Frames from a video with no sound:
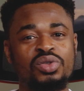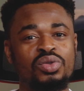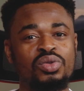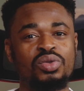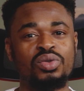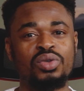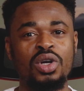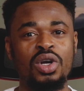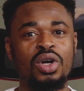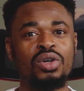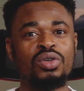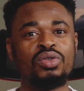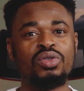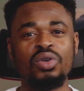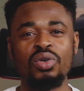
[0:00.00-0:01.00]
to
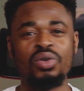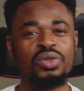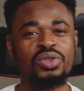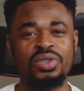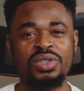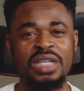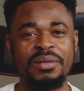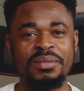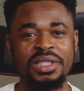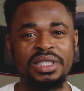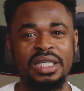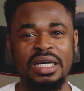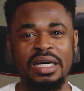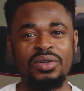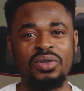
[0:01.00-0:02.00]
grow social
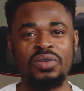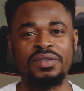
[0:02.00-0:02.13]
media and